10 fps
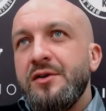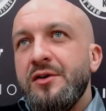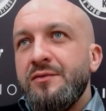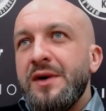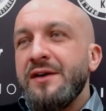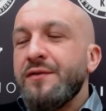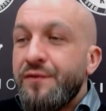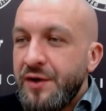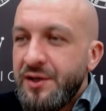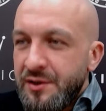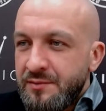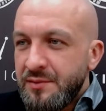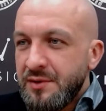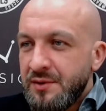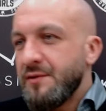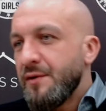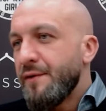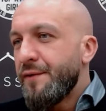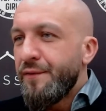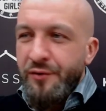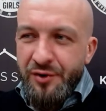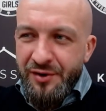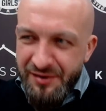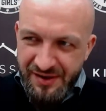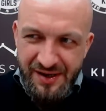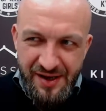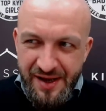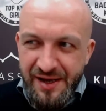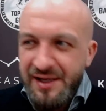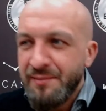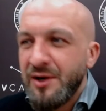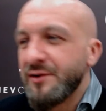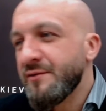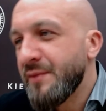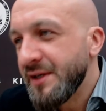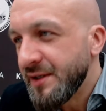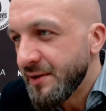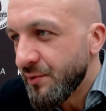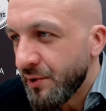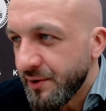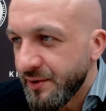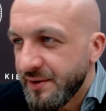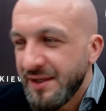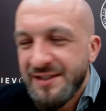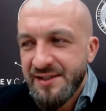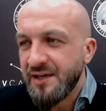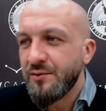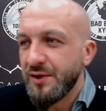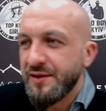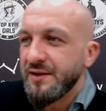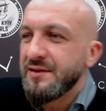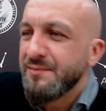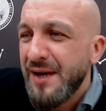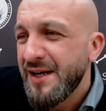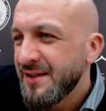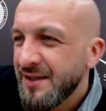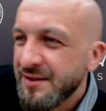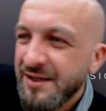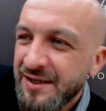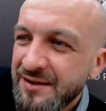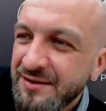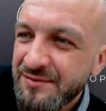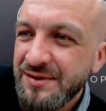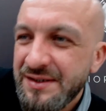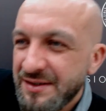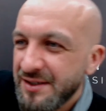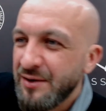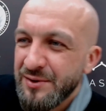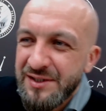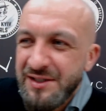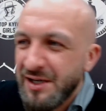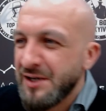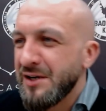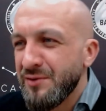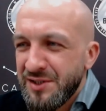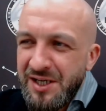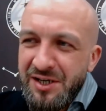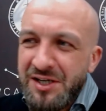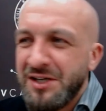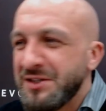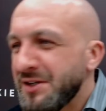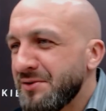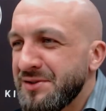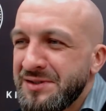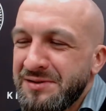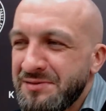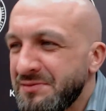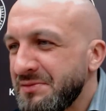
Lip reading: of my freedom for any amount of money in the world. It's not worth it. Back then, yeah, I was young, I was arrogant, I was